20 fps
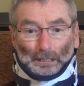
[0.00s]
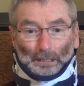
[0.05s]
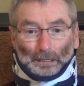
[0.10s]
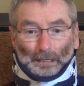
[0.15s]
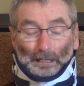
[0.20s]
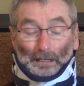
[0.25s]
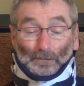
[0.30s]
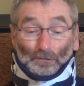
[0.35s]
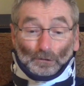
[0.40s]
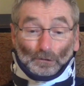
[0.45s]

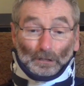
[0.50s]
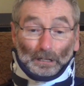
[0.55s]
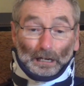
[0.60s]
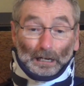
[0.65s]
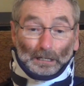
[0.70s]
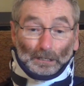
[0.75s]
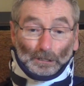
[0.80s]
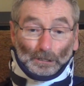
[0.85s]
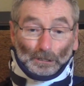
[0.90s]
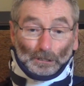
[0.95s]
After
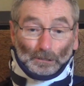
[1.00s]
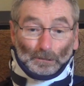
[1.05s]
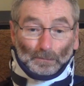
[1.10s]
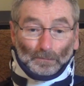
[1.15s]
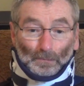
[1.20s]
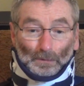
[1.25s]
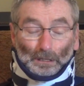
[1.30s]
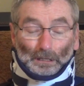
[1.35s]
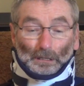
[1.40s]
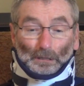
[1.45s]
that year,
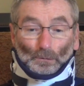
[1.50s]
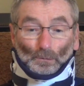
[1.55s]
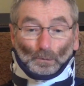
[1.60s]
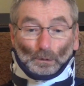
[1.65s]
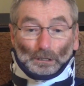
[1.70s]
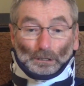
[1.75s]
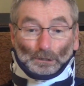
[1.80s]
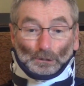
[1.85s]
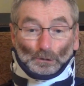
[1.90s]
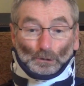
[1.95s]

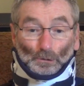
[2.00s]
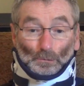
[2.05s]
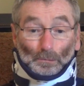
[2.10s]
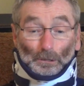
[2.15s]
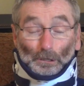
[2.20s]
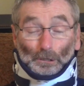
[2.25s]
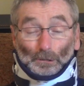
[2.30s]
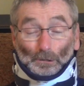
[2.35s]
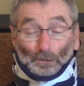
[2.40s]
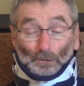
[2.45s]
went to
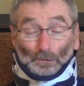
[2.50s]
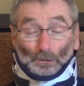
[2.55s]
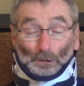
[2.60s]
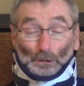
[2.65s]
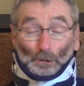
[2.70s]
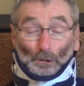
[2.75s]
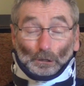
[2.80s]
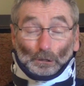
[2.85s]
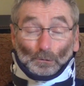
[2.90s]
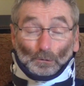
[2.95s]
Marino, New
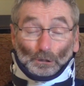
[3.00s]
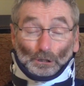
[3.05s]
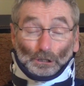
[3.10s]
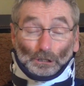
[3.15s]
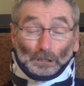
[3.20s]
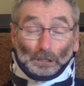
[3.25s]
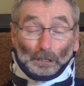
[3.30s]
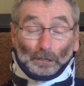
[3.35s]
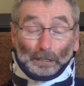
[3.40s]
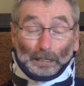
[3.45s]
York, which is
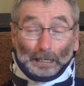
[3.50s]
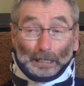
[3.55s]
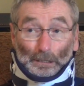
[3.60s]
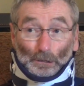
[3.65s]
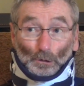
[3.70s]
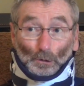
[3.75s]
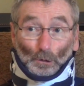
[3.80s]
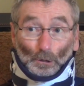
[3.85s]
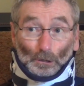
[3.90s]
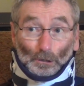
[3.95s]
our
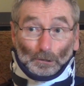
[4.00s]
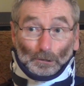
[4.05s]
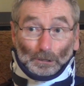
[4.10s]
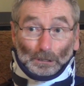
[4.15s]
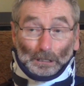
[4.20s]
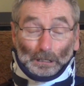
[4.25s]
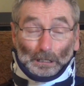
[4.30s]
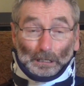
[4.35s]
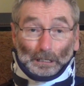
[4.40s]
headquarters,